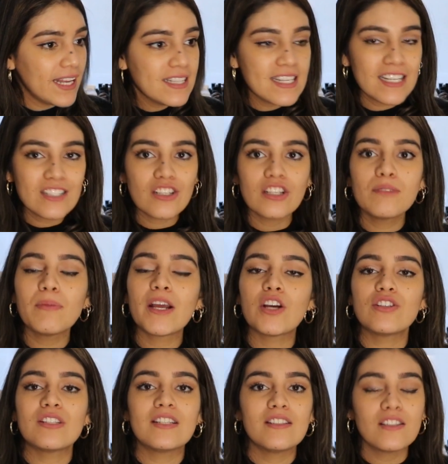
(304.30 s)
attention,
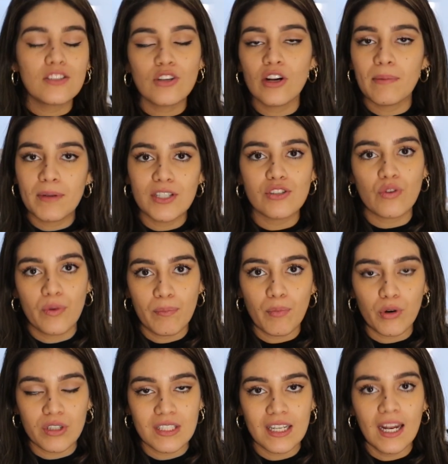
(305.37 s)
because this is going to be so
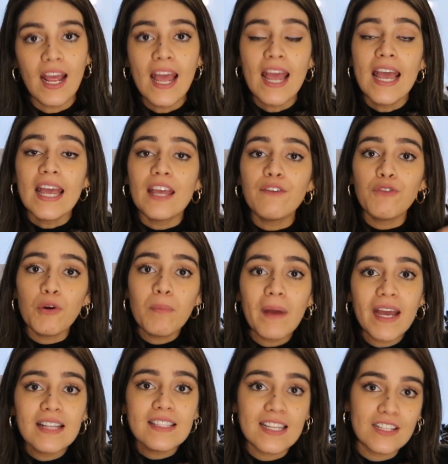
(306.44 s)
important. If you
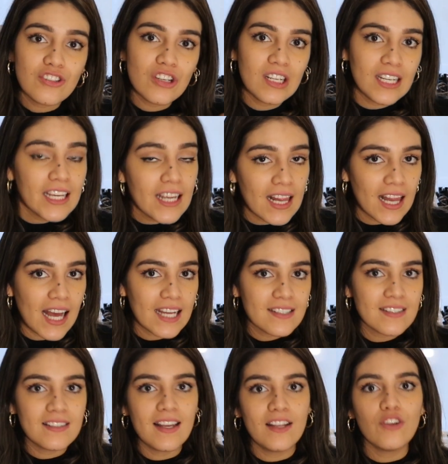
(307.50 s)
pay attention in class,
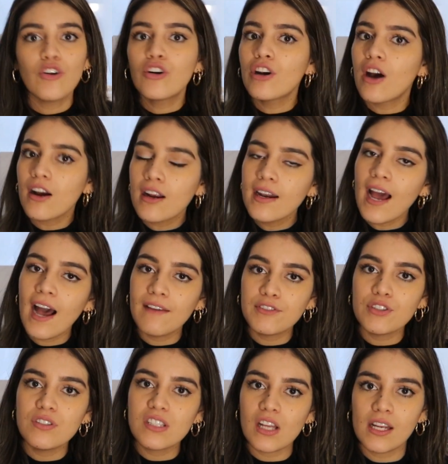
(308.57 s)
then you're not going to have
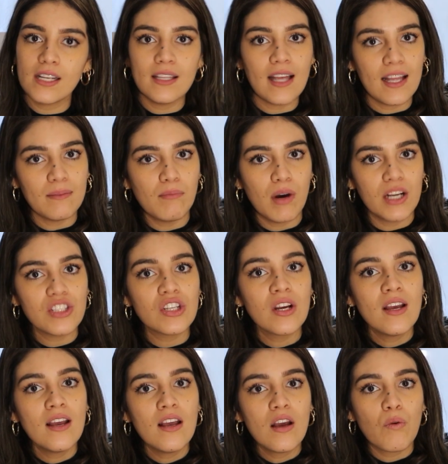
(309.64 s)
to study that much
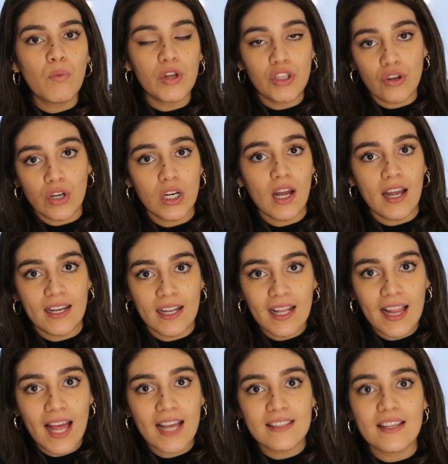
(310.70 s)
when you're not in
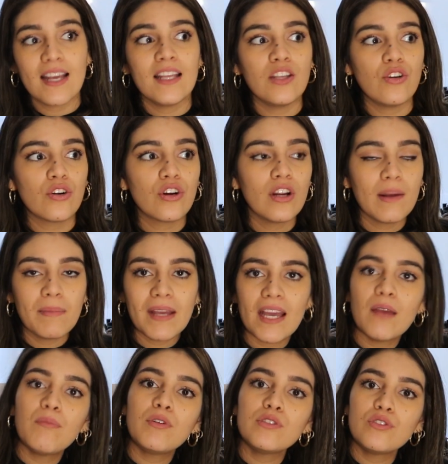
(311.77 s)
class, and you're gonna
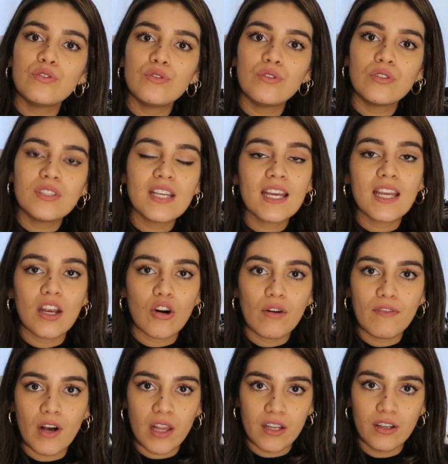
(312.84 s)
be able to take care
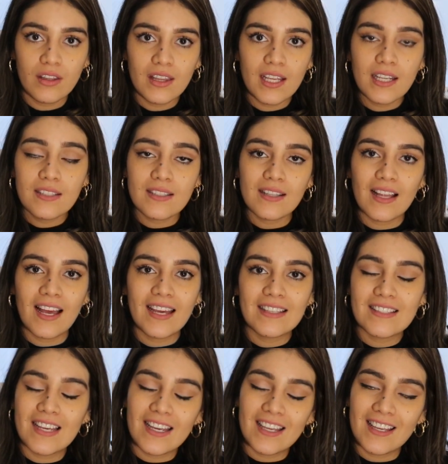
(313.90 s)
of other things like
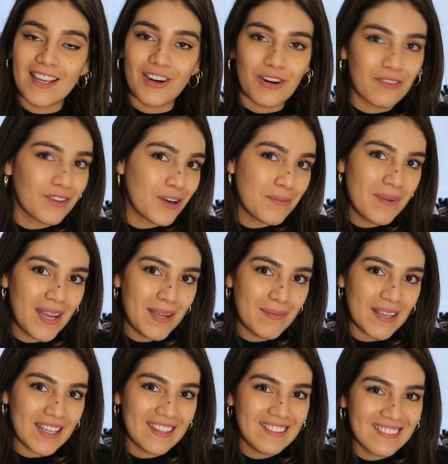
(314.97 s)
taking care of your
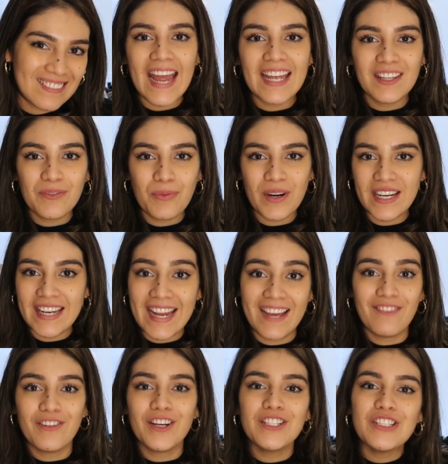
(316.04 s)
baby. And
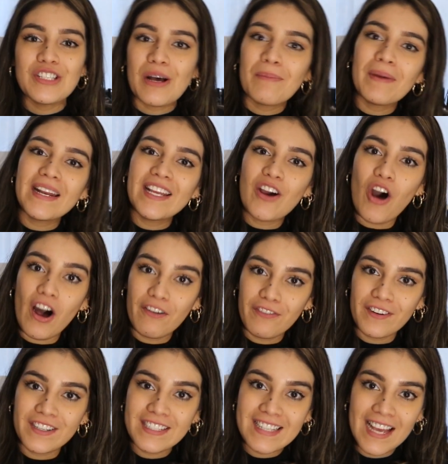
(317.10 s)
whenever somebody
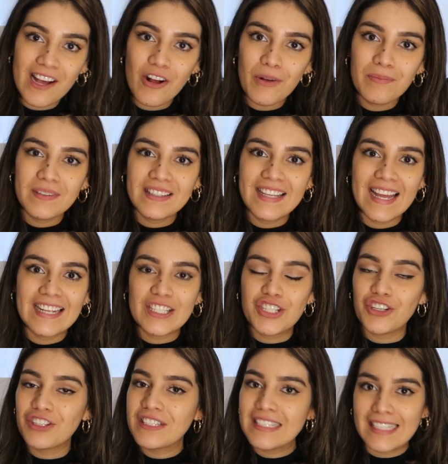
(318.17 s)
offers help, then
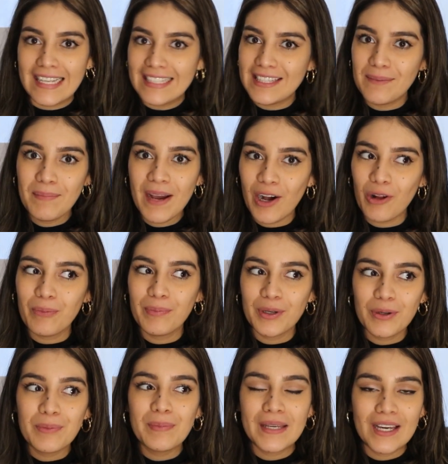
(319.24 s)
just let them help
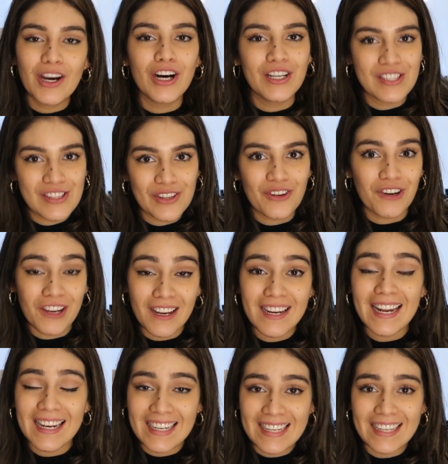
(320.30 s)
you, because you're
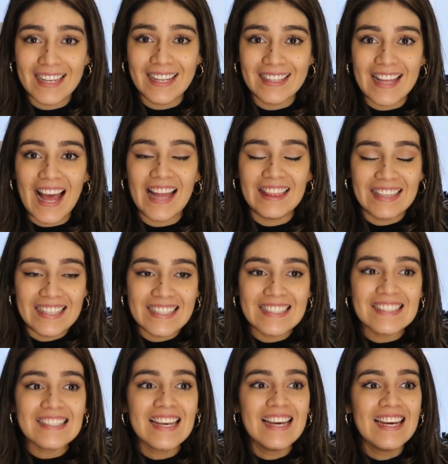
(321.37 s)
gonna need it. At
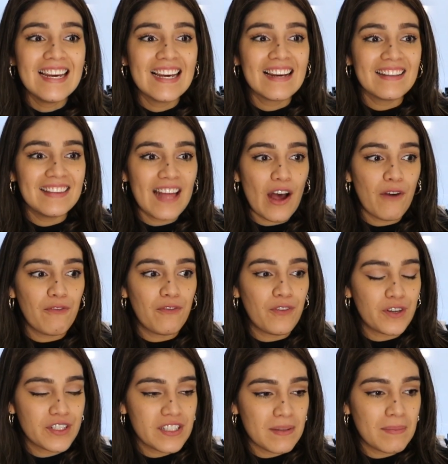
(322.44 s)
least that
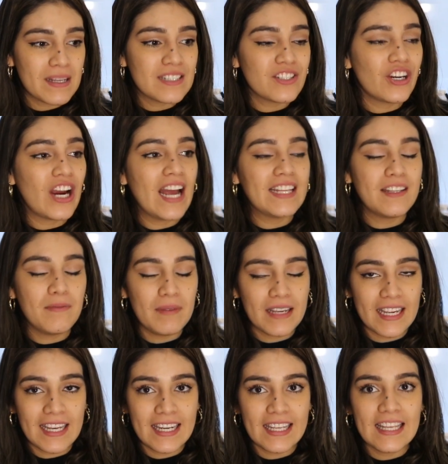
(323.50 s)
first semester at the
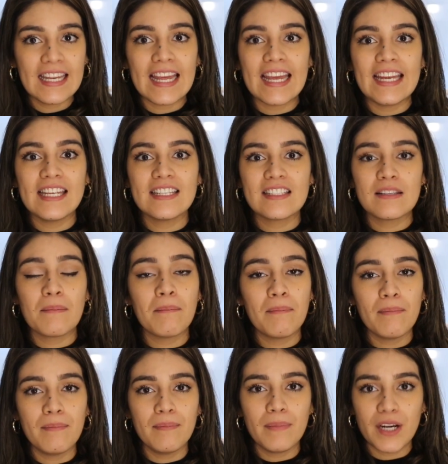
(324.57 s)
beginning, it is
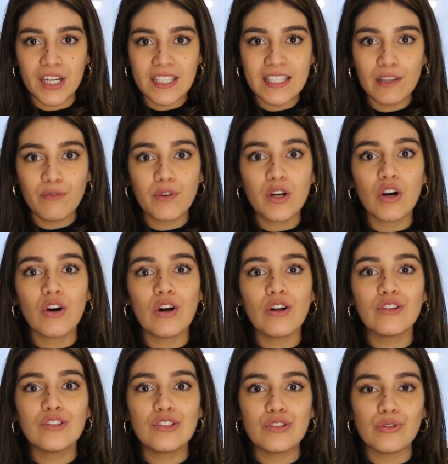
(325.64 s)
very
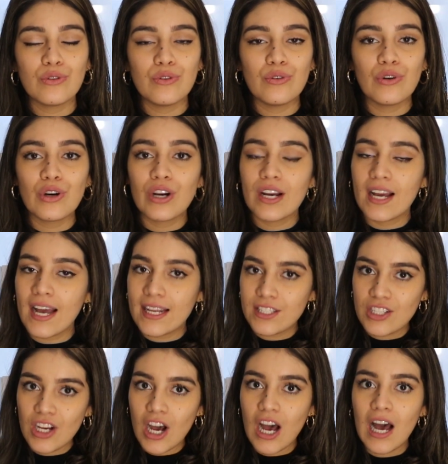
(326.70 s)
difficult to
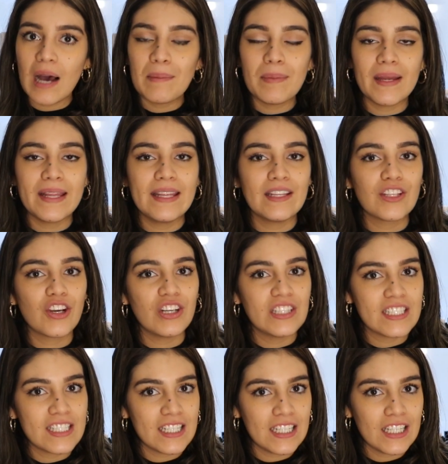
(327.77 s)
catch up and
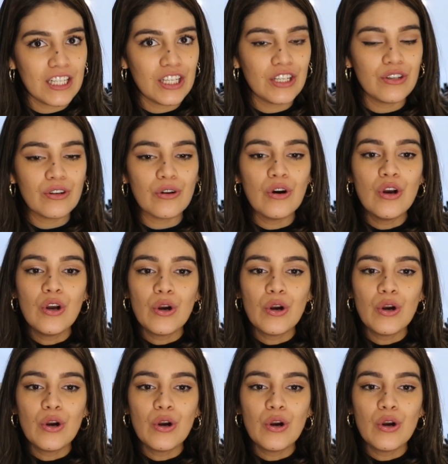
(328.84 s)
continue